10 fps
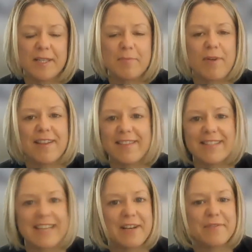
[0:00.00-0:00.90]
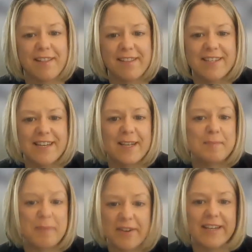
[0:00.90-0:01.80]
Spreading this kind of knowledge and
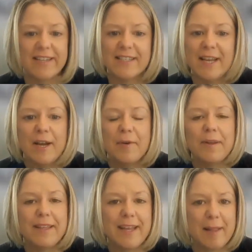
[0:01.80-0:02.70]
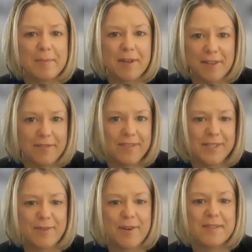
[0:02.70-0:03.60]
experience really helps all of
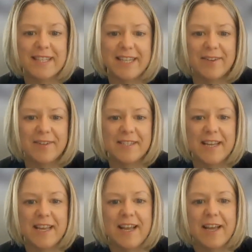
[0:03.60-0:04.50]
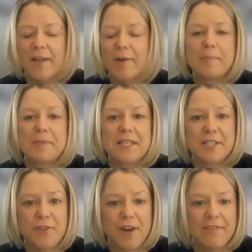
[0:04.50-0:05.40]
us grow as leaders and equips us
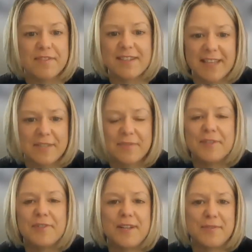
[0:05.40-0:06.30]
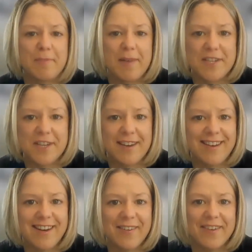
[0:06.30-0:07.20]
to drive successful
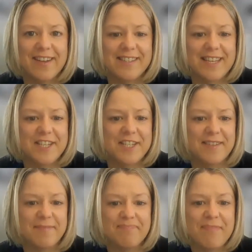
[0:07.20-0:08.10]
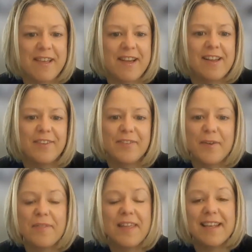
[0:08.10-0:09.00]
transformation in our organization.
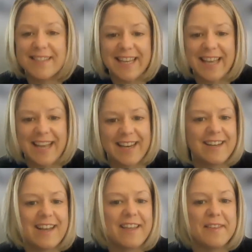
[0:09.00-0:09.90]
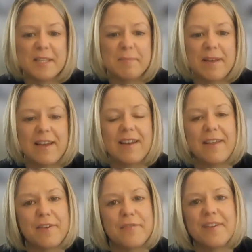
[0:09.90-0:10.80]
So thanks again. And this has been
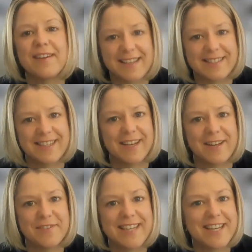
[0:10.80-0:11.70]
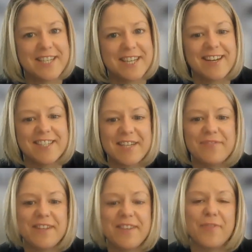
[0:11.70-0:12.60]
another fantastic conversation on
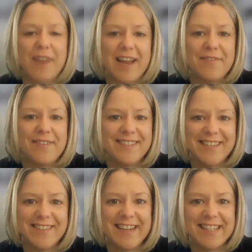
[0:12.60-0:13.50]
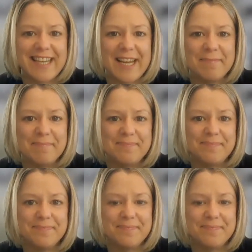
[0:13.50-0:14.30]
Shift and Thrive. See you next time.